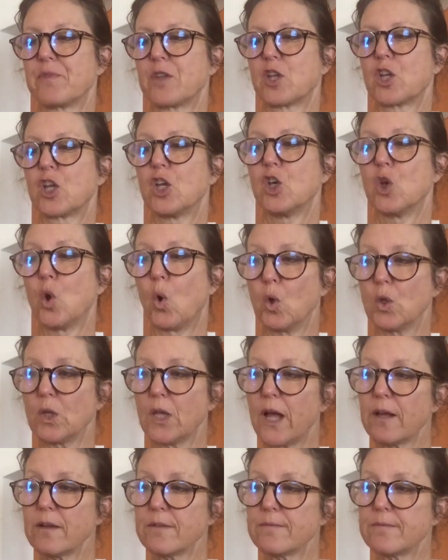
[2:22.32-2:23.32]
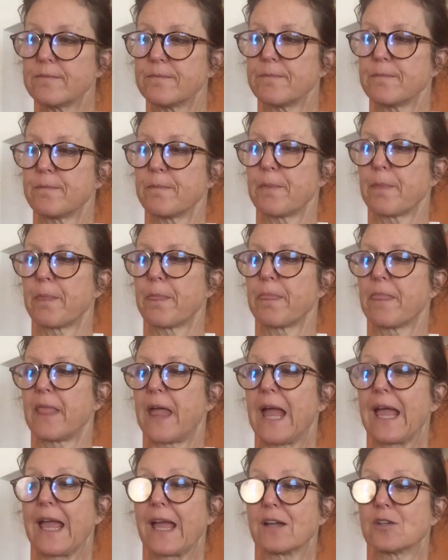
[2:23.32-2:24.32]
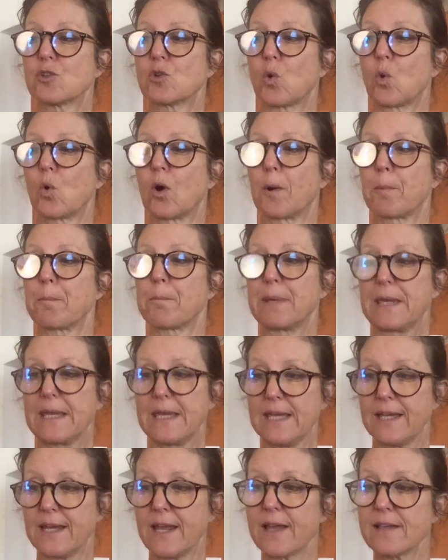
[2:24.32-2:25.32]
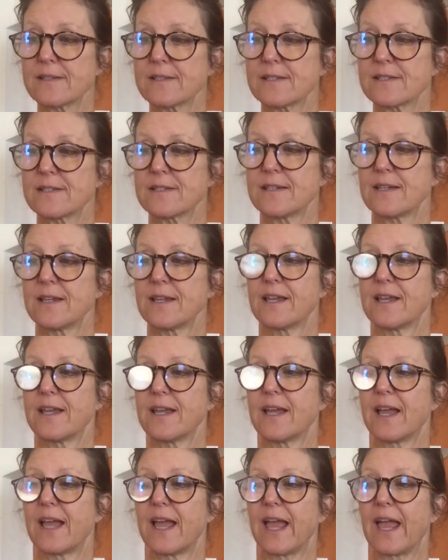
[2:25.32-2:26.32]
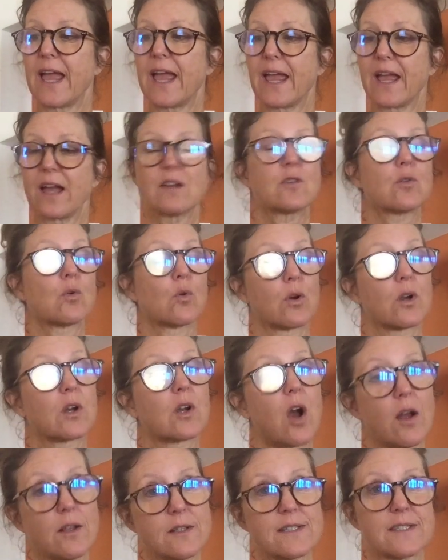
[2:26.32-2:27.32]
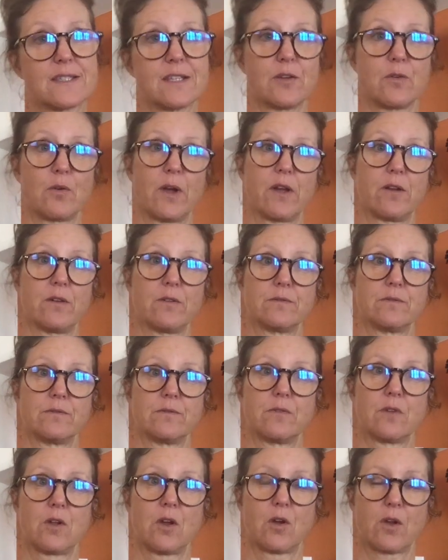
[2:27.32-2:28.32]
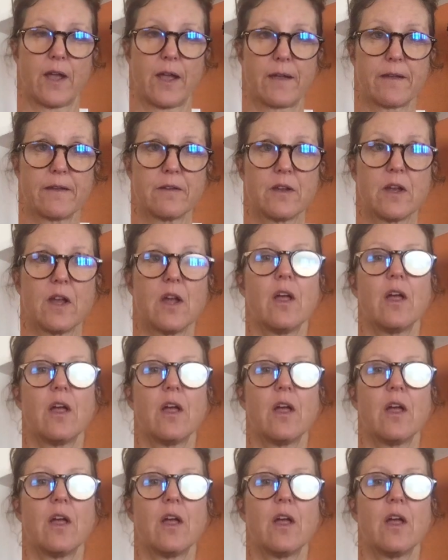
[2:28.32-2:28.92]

Canola and or peanut and or cottonseed oil, okay?